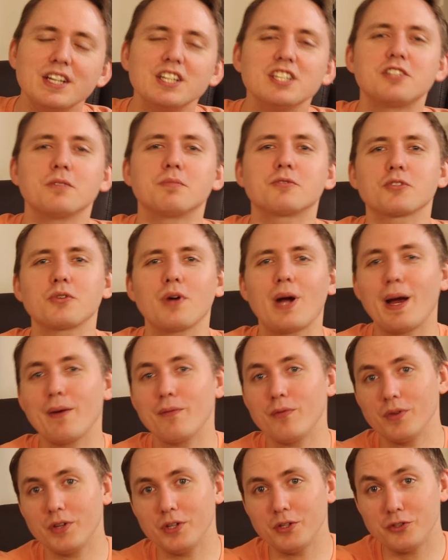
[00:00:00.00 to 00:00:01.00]

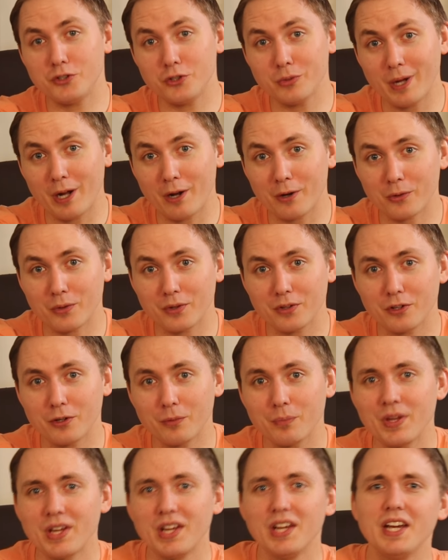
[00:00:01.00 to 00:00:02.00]
subscribe for the YouTube algorithm,